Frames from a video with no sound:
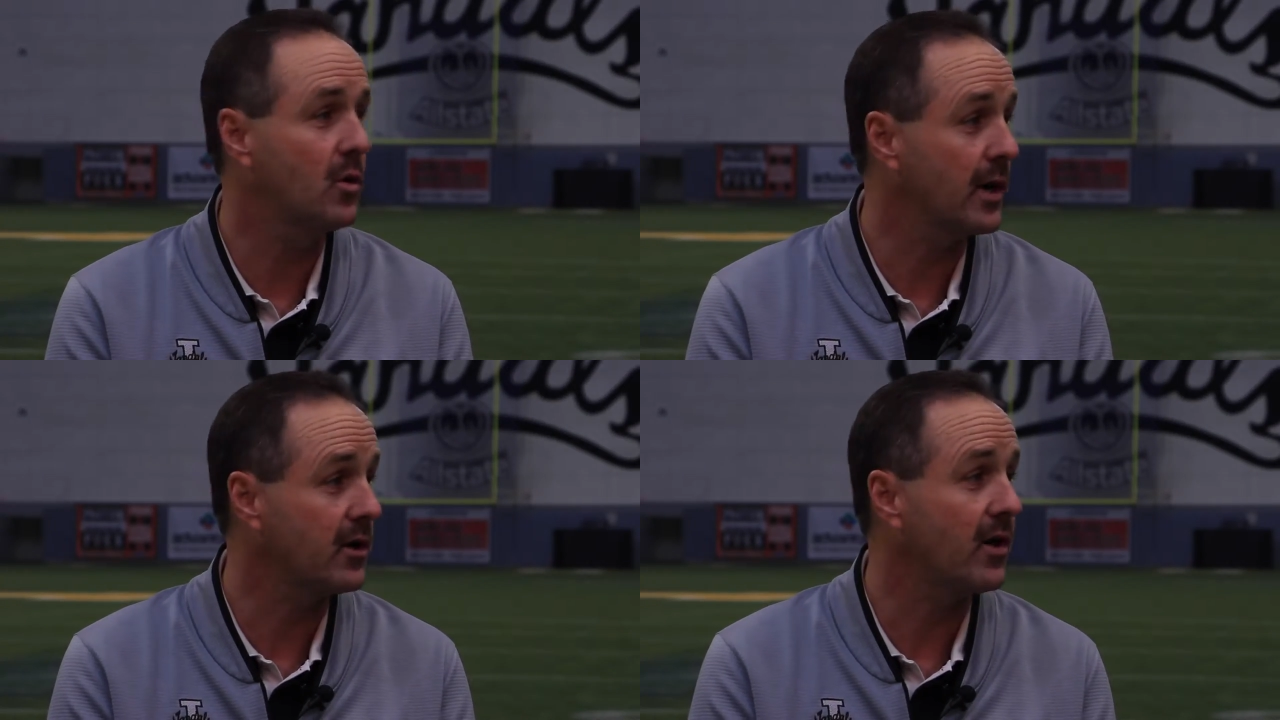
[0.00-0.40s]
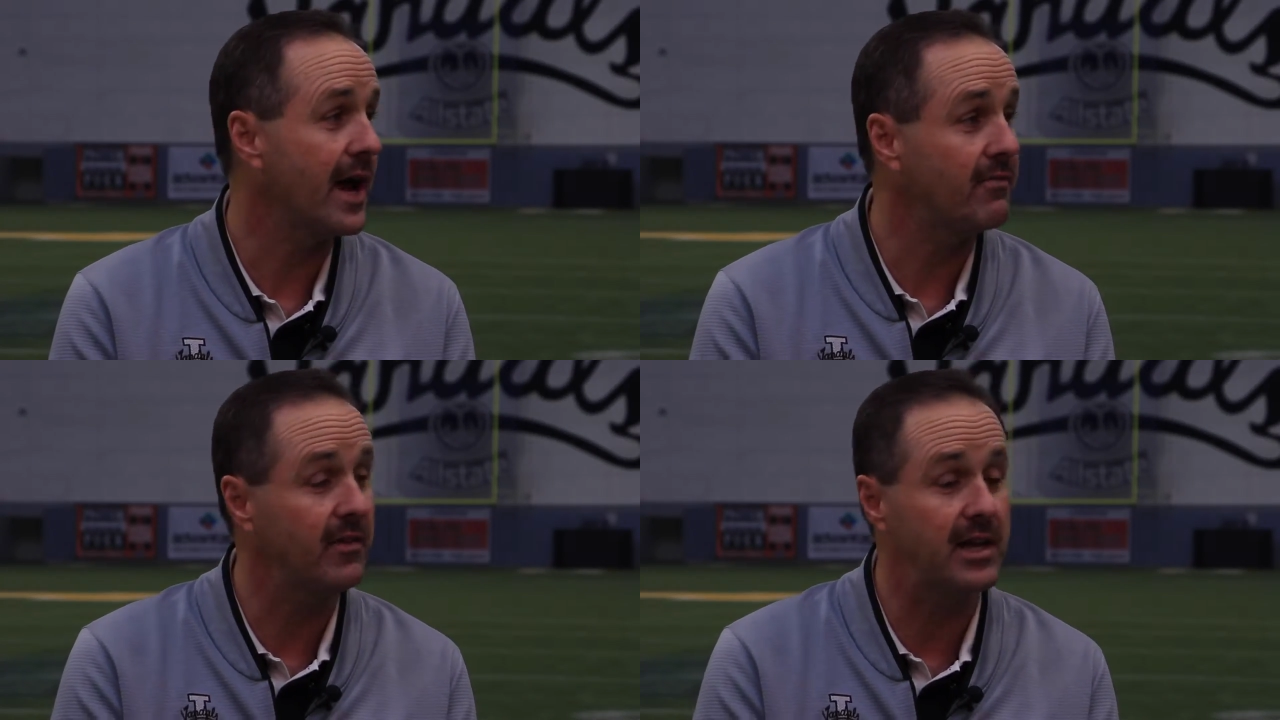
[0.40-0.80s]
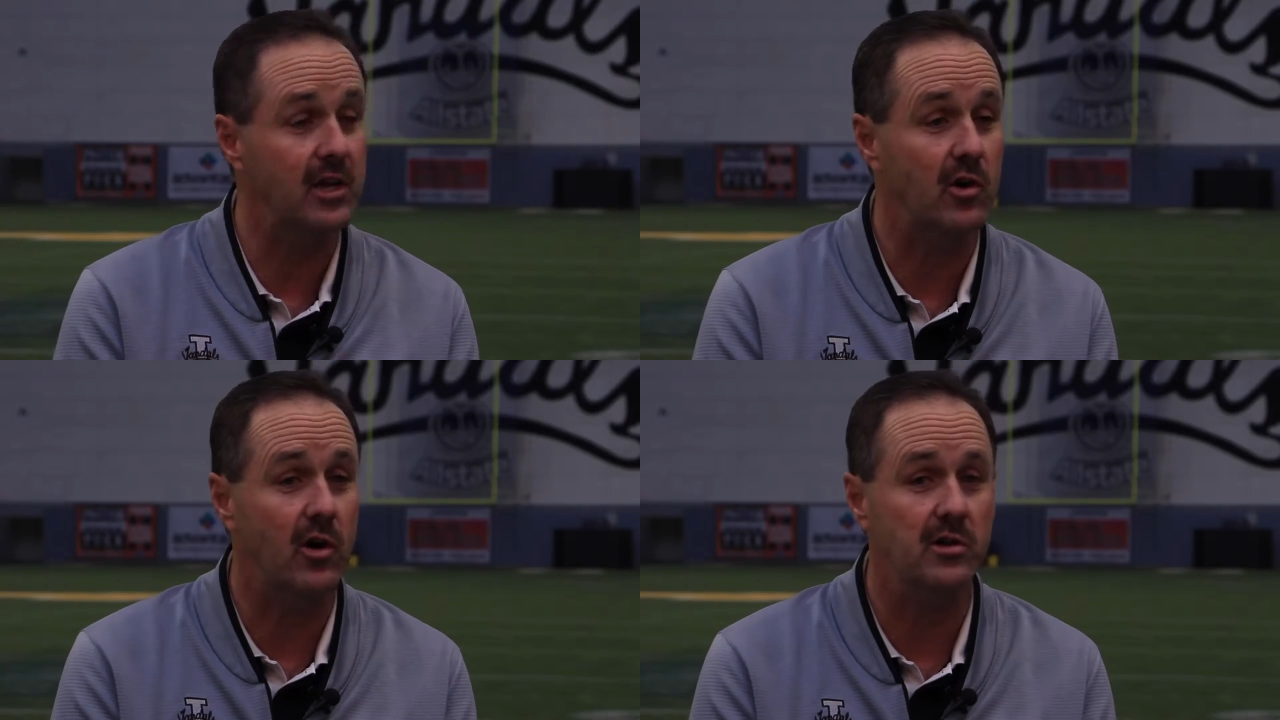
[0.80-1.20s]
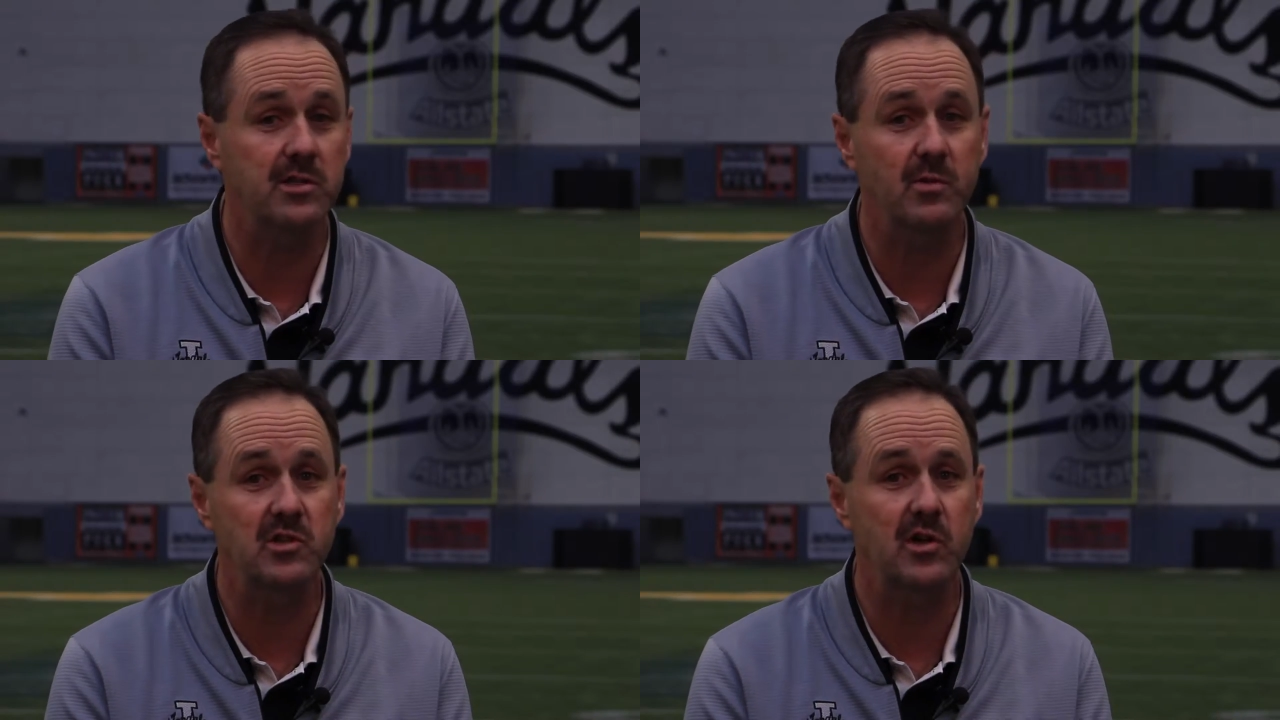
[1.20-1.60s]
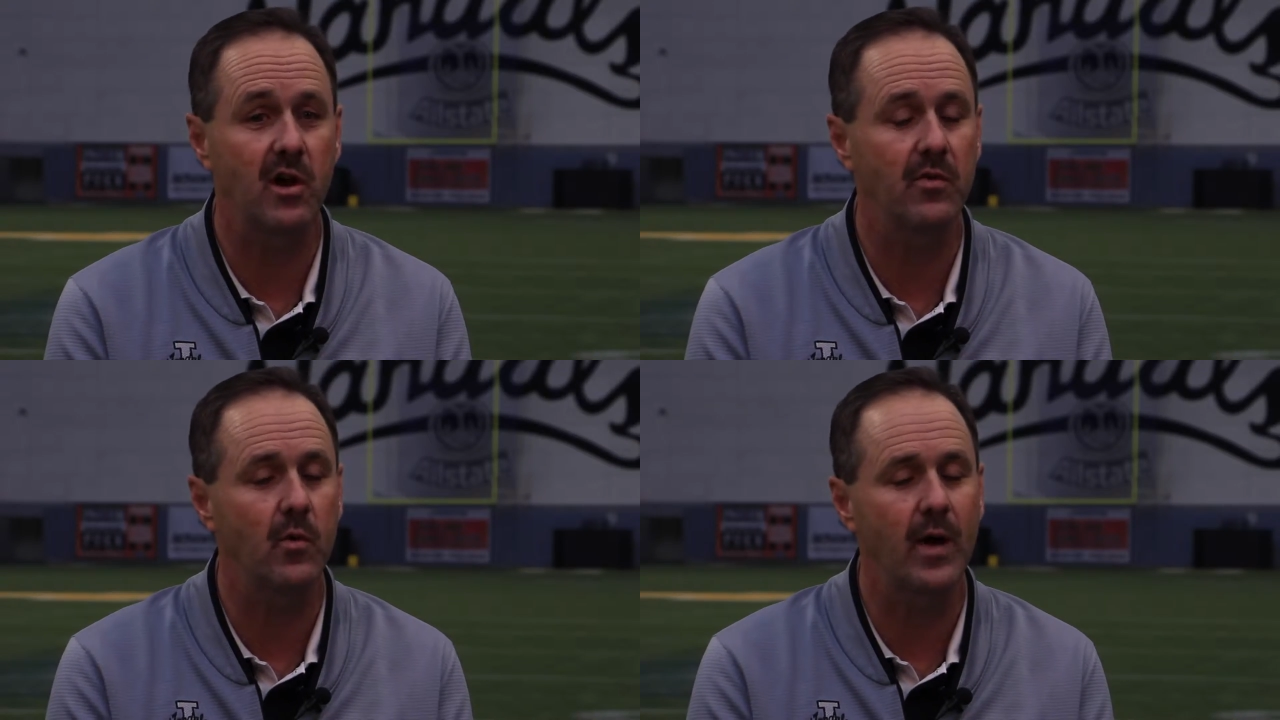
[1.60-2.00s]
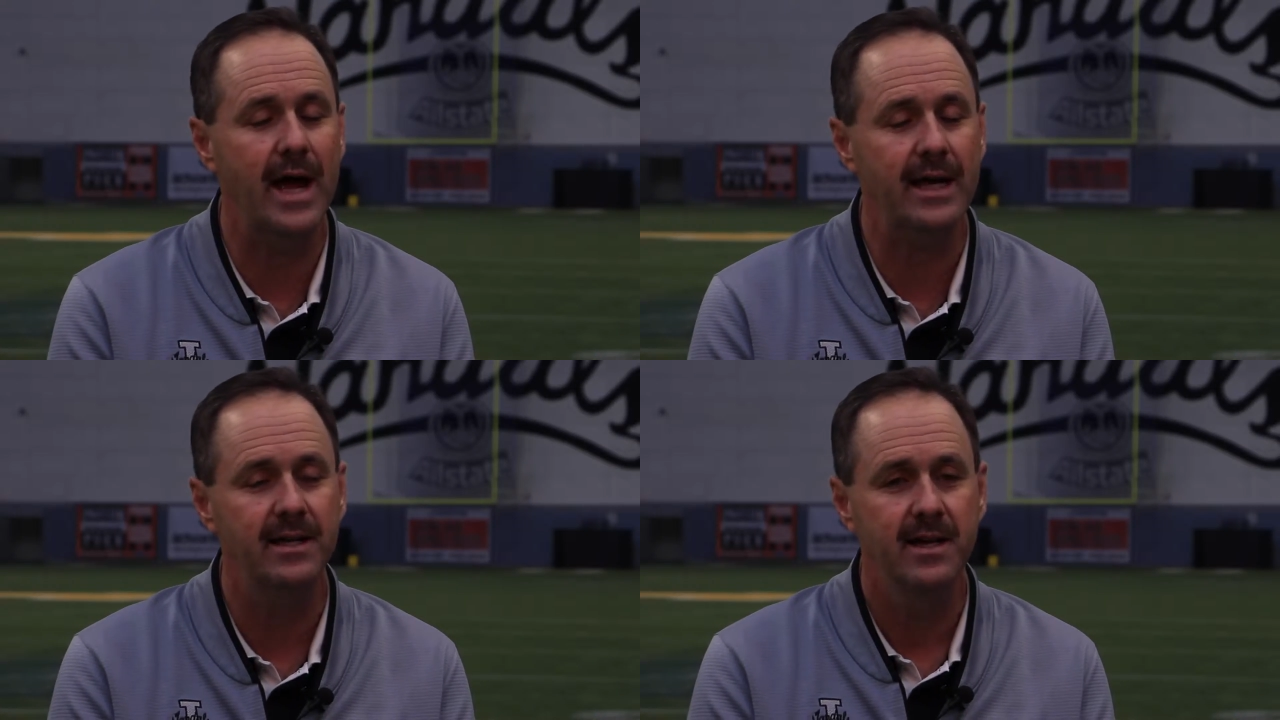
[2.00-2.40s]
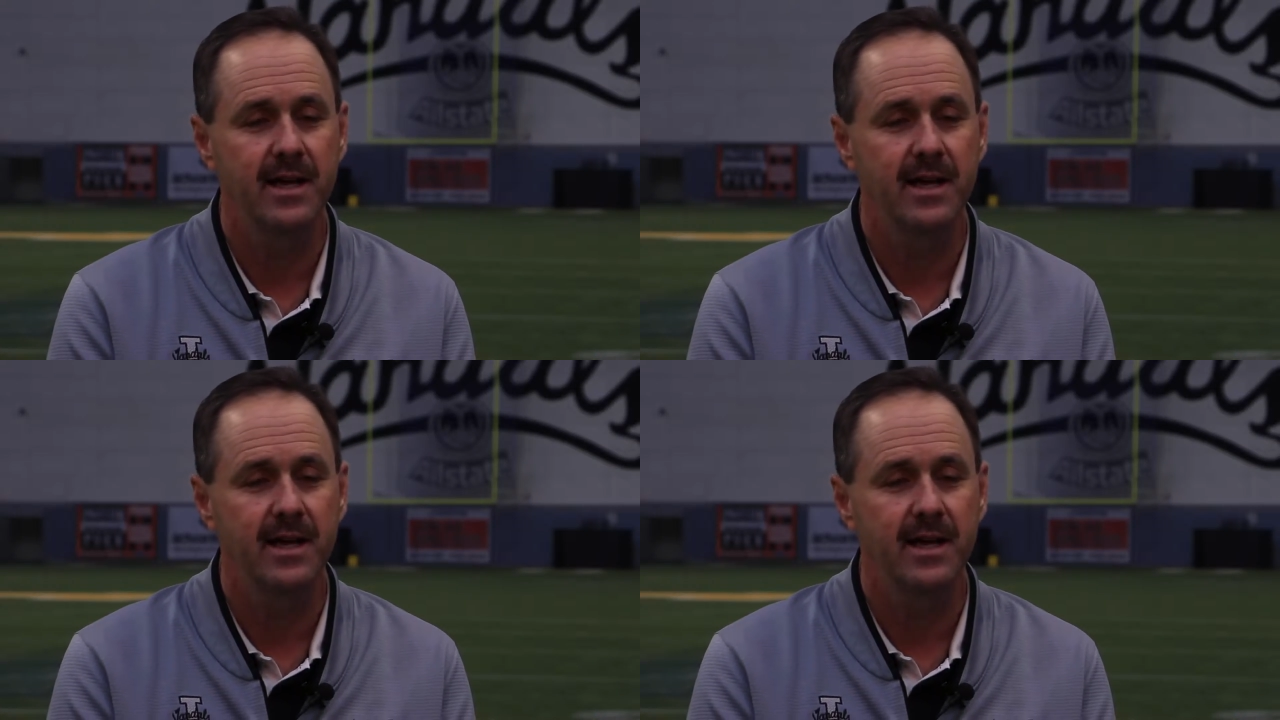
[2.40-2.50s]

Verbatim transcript: quicker athletic guards than we saw in the WAC.